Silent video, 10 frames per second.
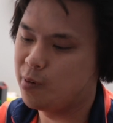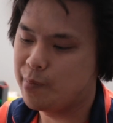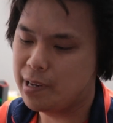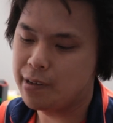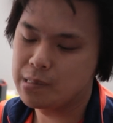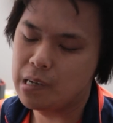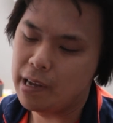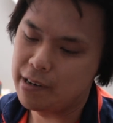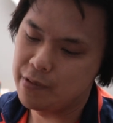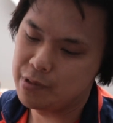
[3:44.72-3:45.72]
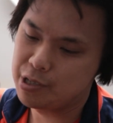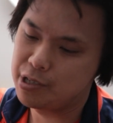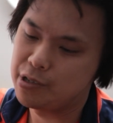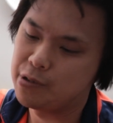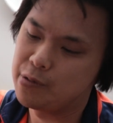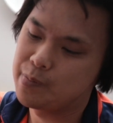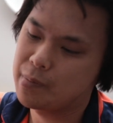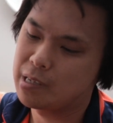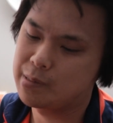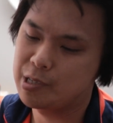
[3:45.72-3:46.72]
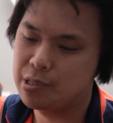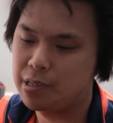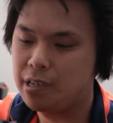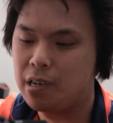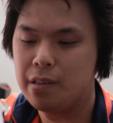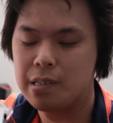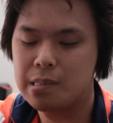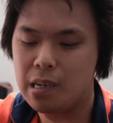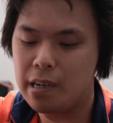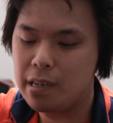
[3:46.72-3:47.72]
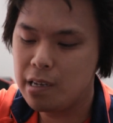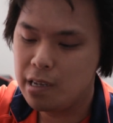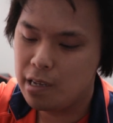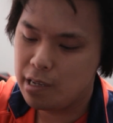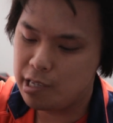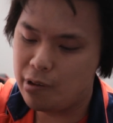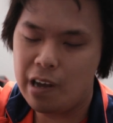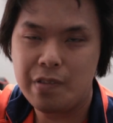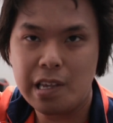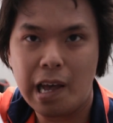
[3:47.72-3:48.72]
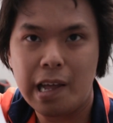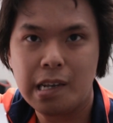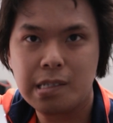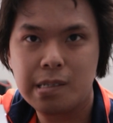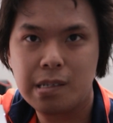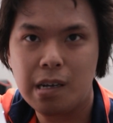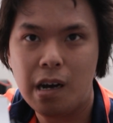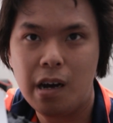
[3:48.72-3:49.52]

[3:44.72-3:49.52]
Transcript: on the remedial side of the shoe, especially on this side, you'll have the end